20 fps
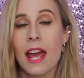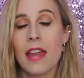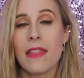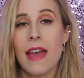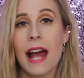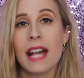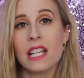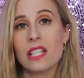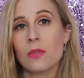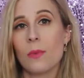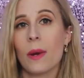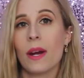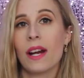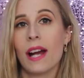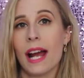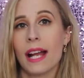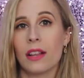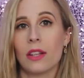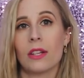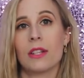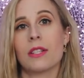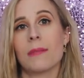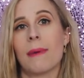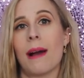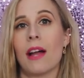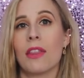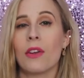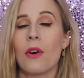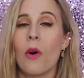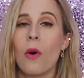And that is where I learned
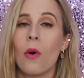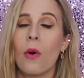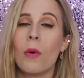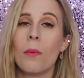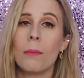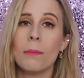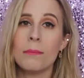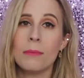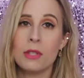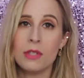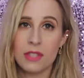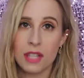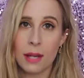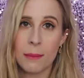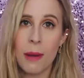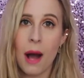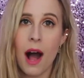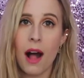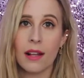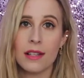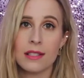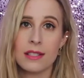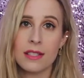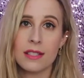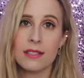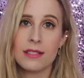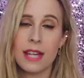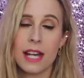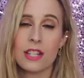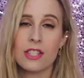about the whole music
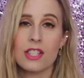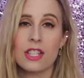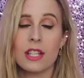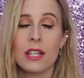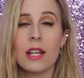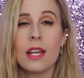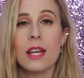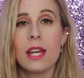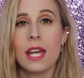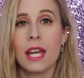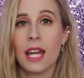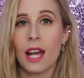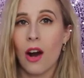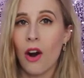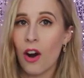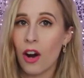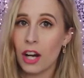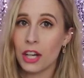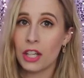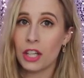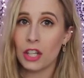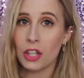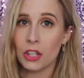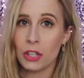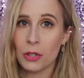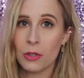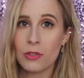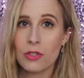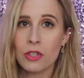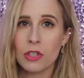policy section on
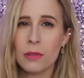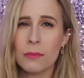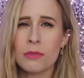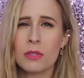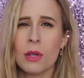YouTube.